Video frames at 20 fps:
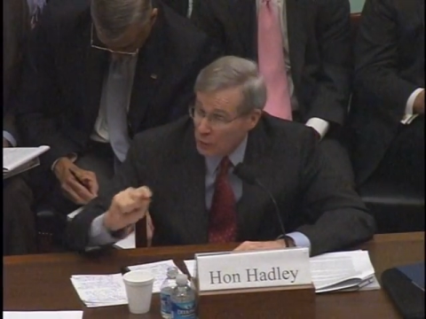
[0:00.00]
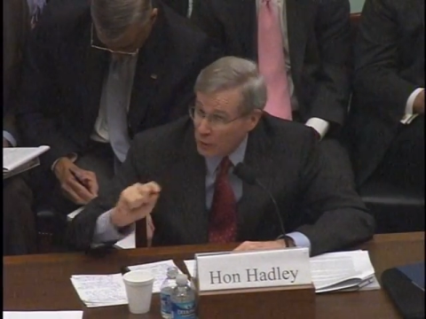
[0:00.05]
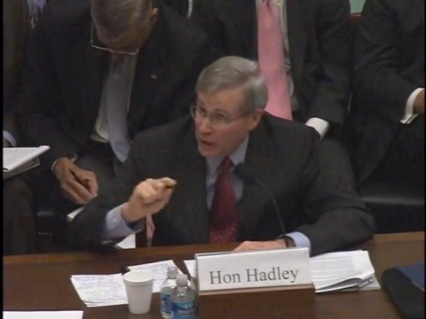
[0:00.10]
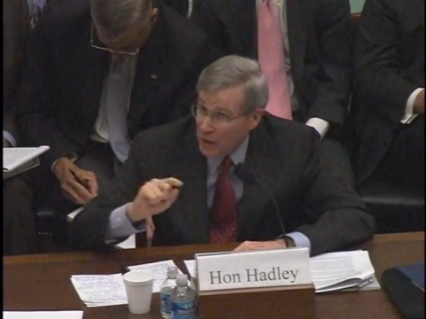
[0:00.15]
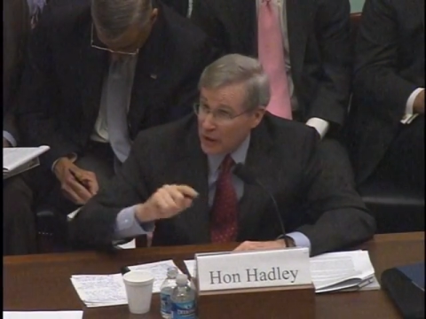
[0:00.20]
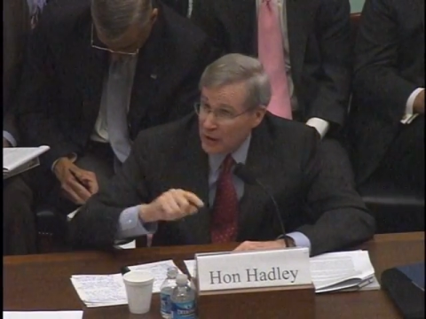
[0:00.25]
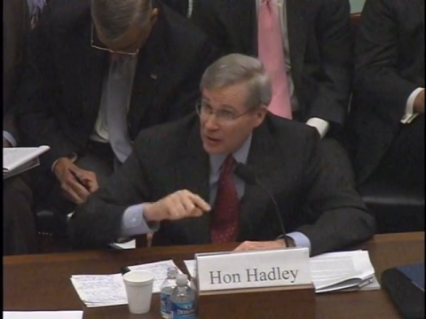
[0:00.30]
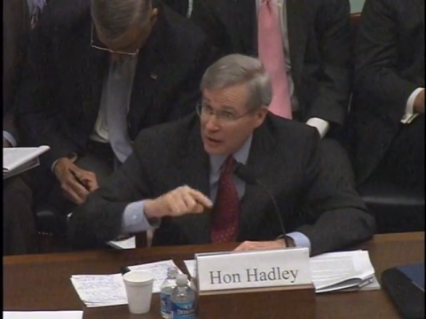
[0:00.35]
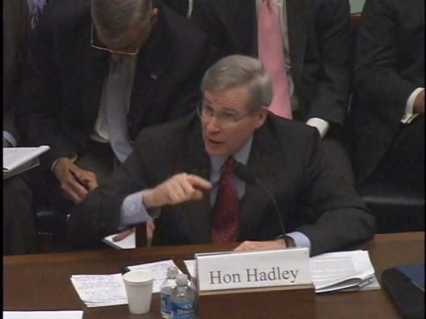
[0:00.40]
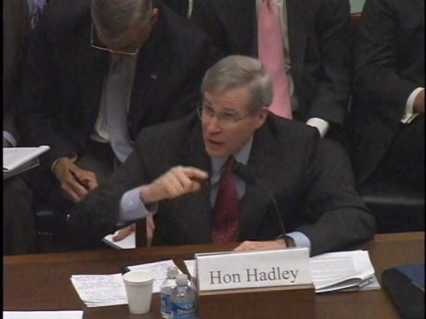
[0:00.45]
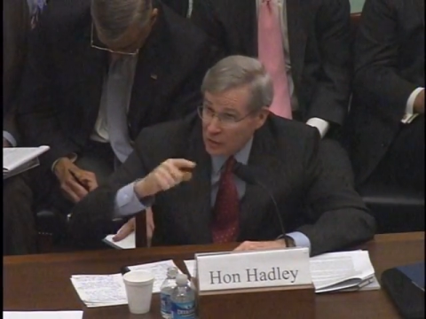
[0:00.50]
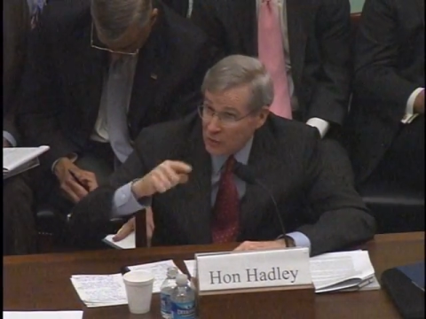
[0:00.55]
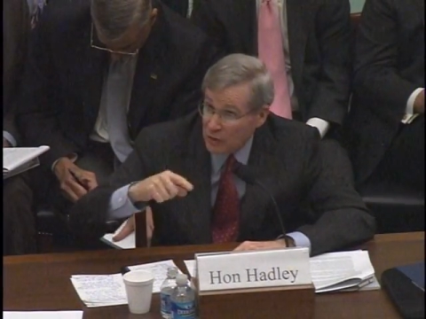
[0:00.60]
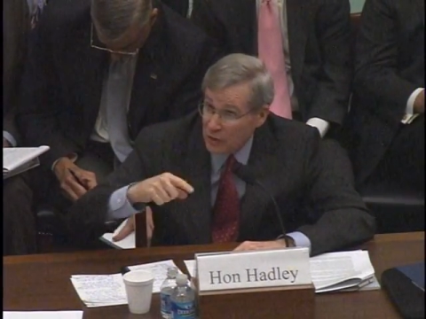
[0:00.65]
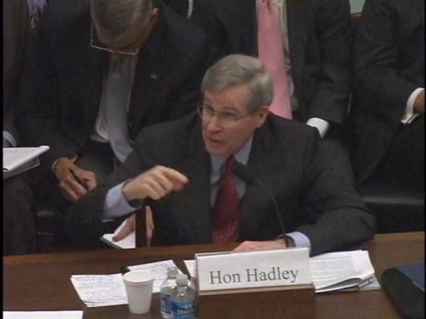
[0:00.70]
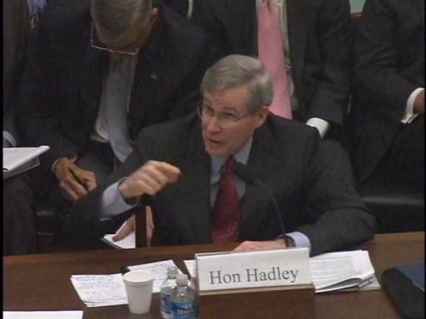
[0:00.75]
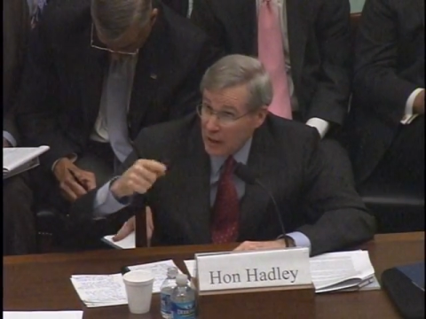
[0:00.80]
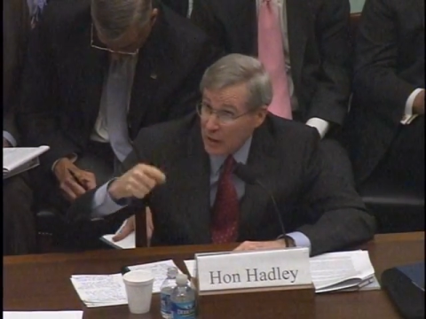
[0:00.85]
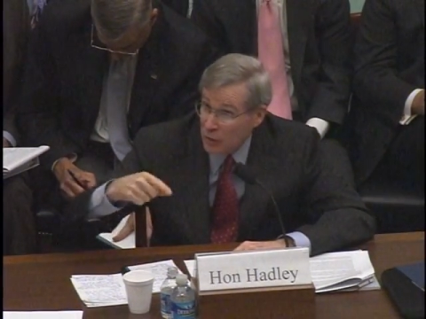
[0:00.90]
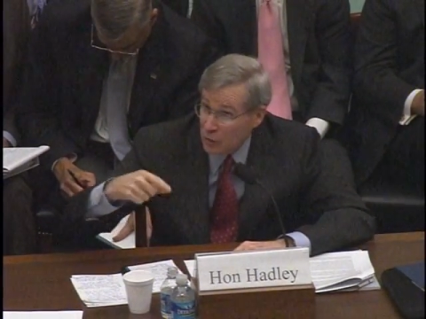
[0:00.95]

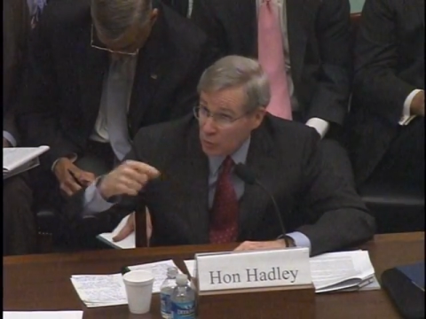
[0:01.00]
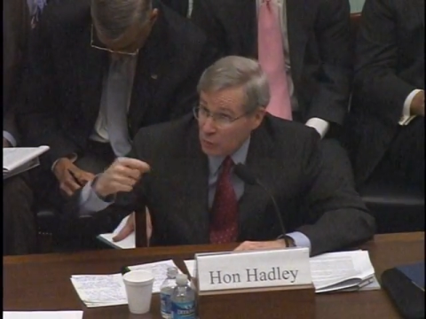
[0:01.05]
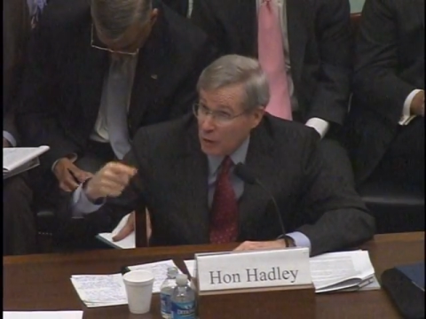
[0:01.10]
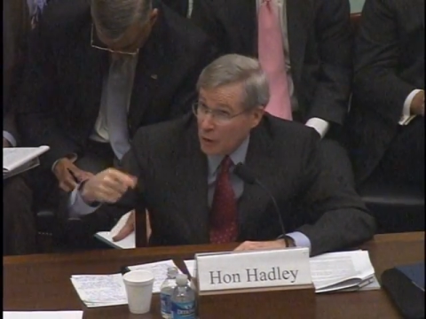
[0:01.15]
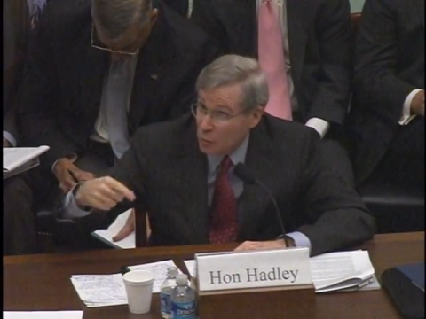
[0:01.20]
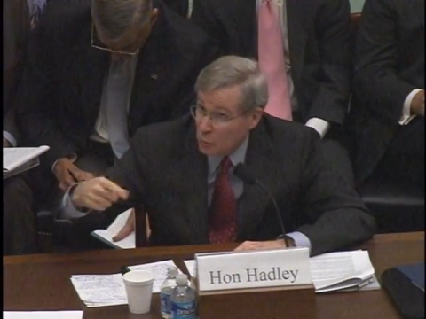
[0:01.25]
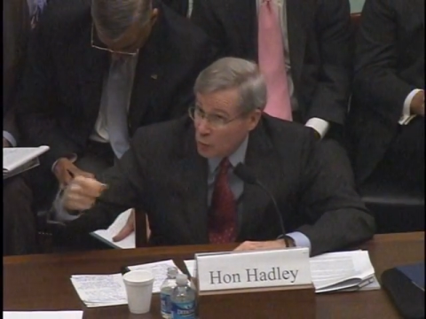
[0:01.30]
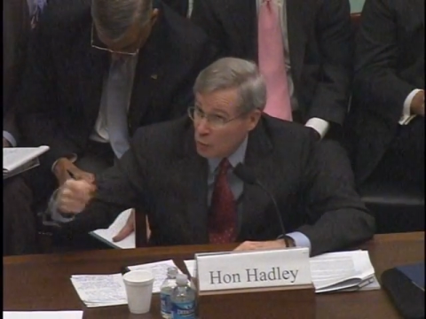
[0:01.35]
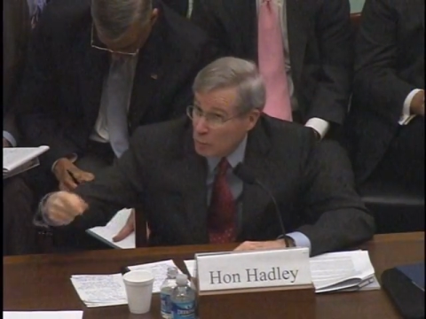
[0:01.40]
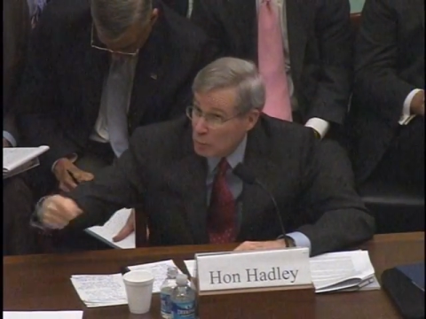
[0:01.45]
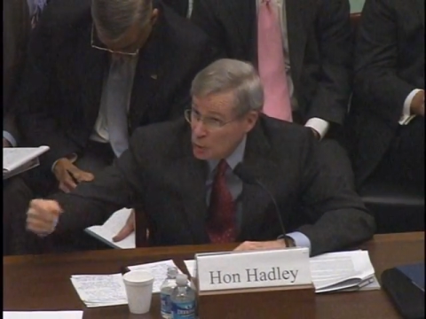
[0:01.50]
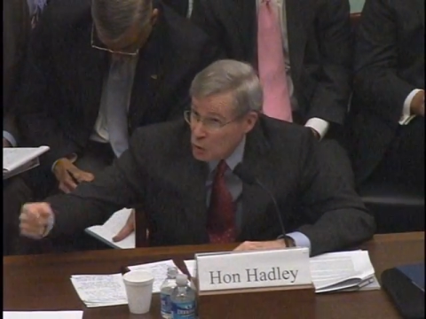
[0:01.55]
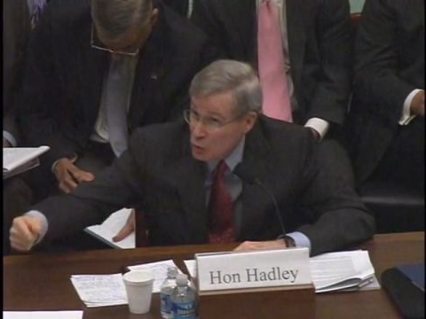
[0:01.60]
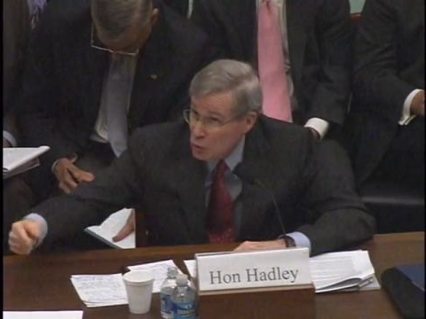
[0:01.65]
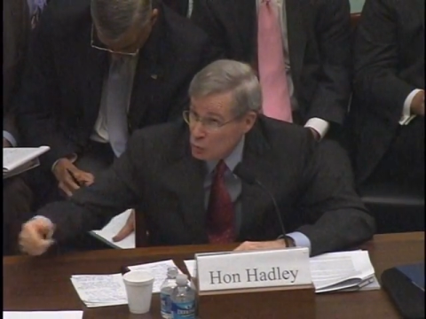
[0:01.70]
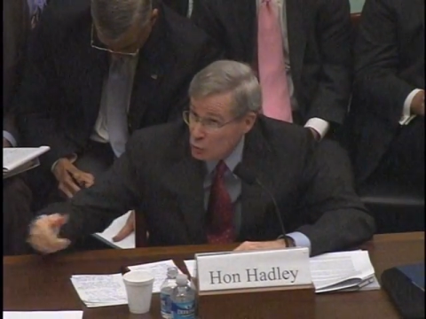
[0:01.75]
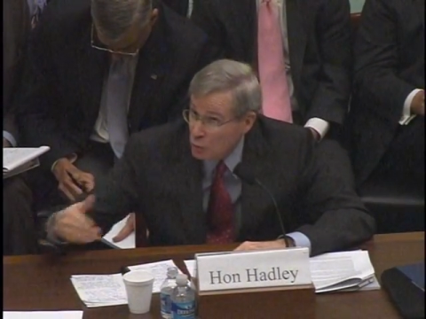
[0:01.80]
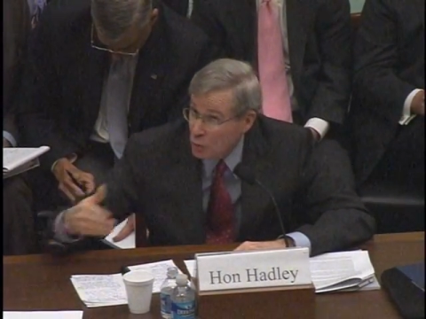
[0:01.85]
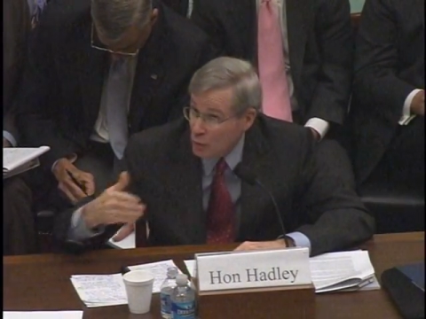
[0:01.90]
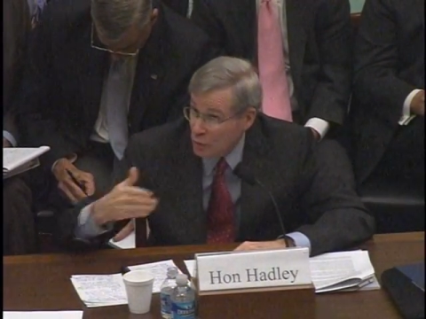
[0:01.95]
recognizing that threat will
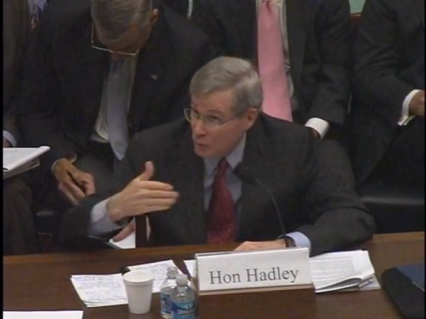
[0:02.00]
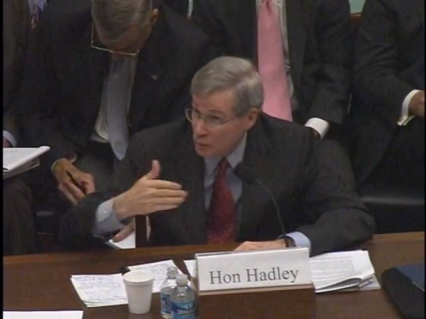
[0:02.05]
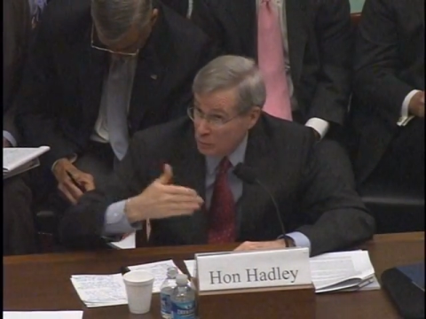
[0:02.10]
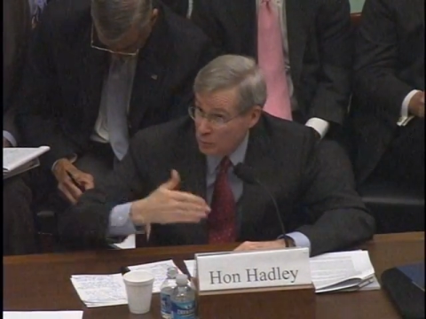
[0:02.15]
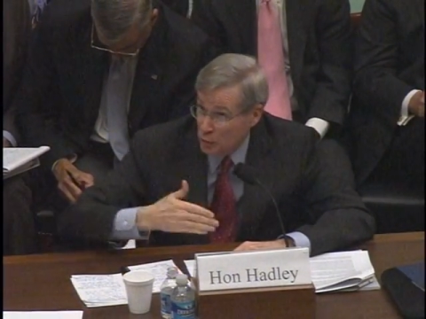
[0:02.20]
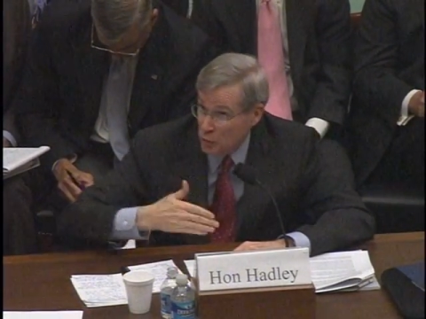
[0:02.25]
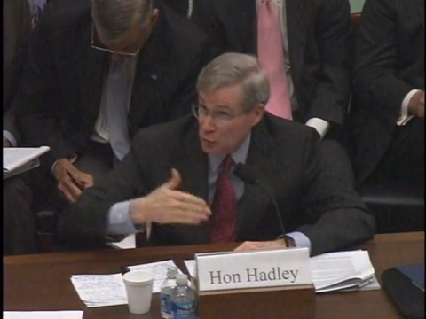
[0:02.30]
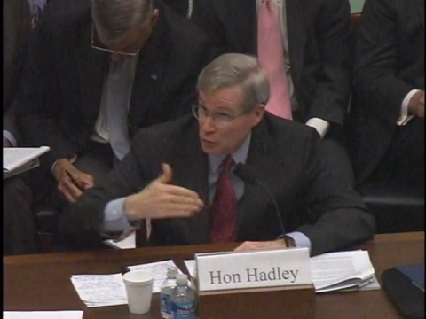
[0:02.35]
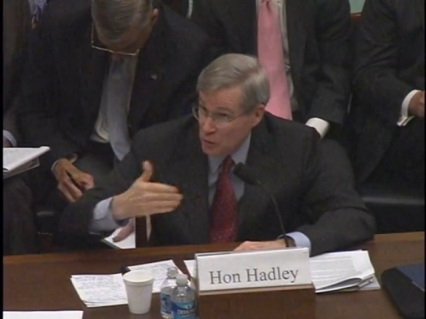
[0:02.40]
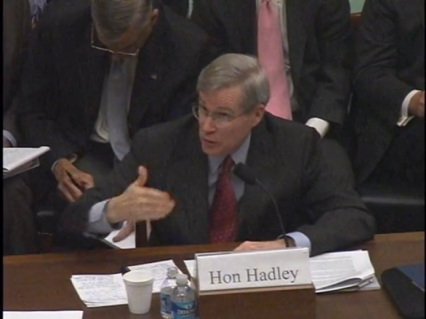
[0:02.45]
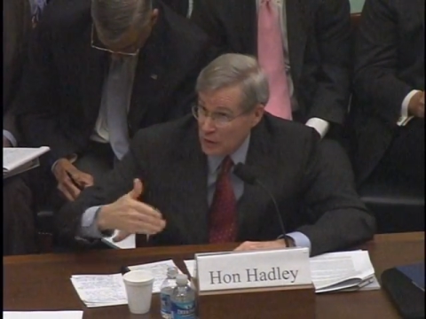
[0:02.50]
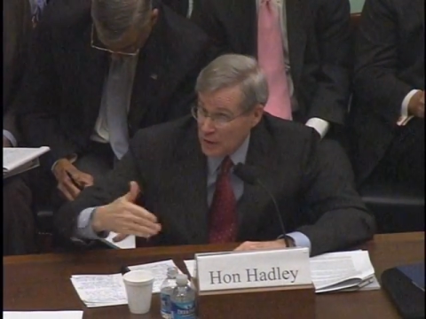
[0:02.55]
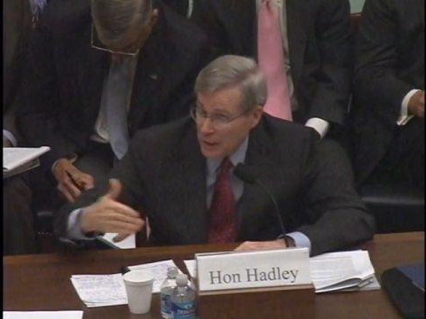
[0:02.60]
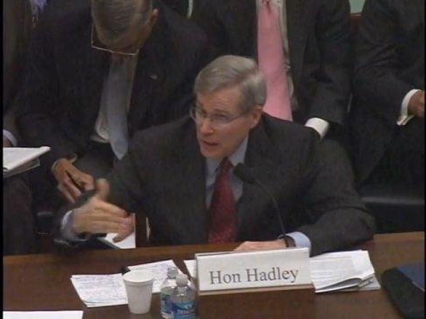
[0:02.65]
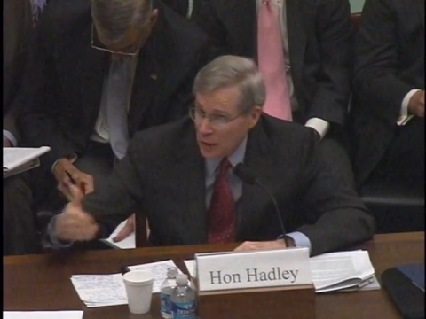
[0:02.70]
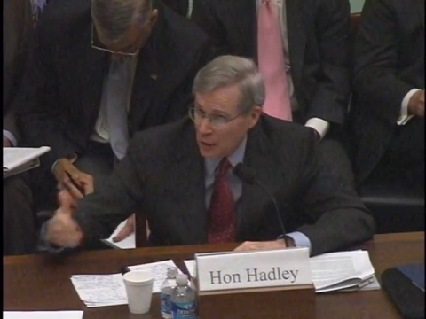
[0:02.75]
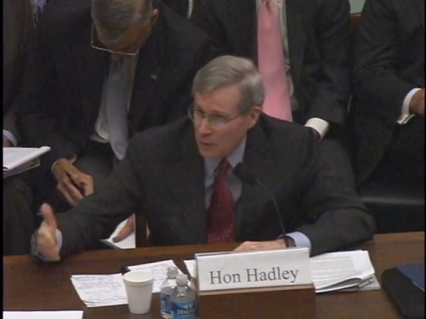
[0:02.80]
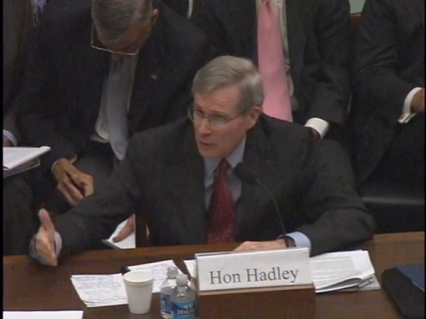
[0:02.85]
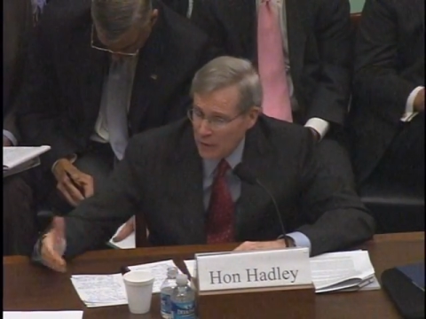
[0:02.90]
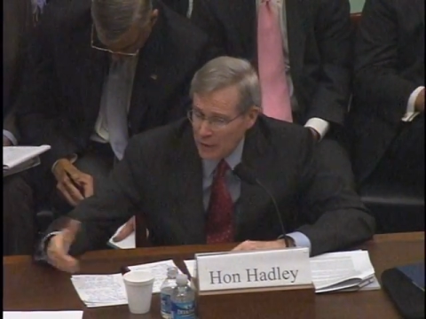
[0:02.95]
mature between
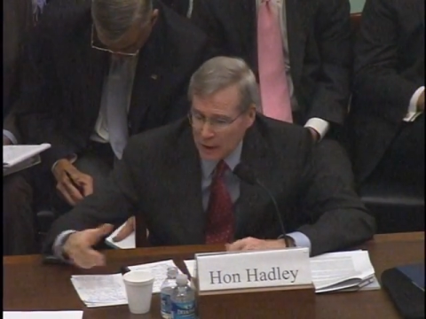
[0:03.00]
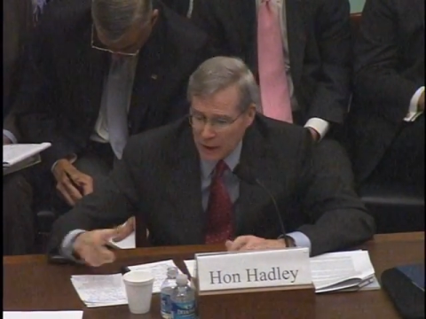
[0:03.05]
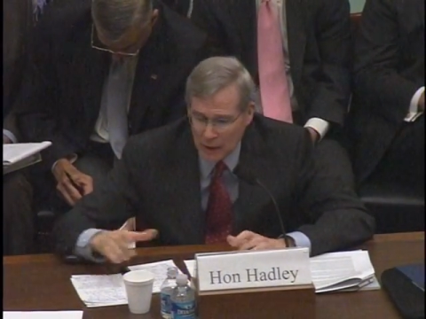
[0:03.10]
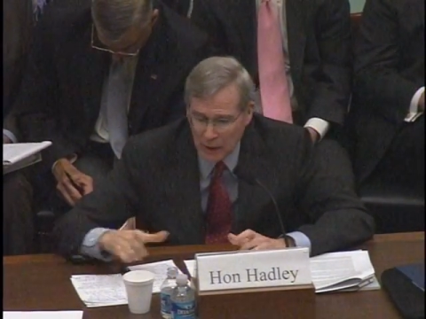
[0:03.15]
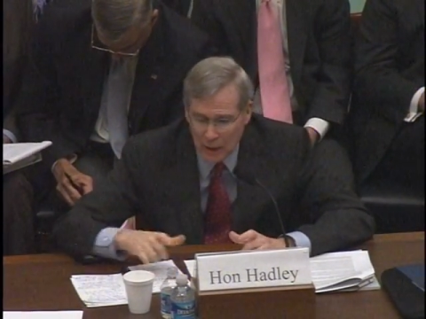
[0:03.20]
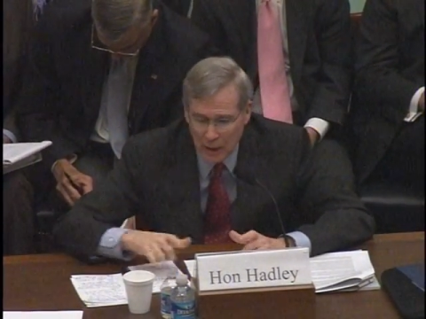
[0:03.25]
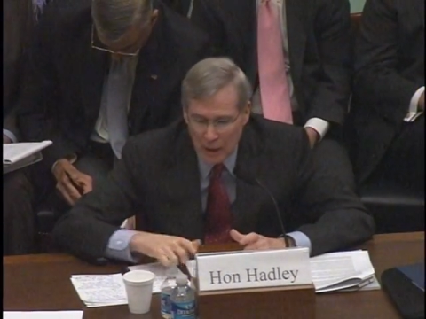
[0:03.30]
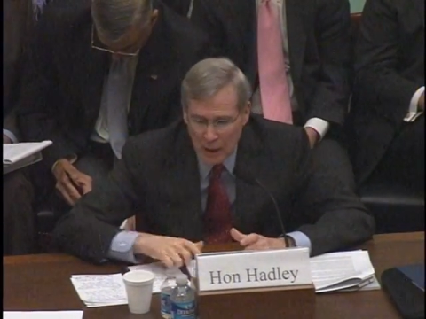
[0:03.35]
now and then.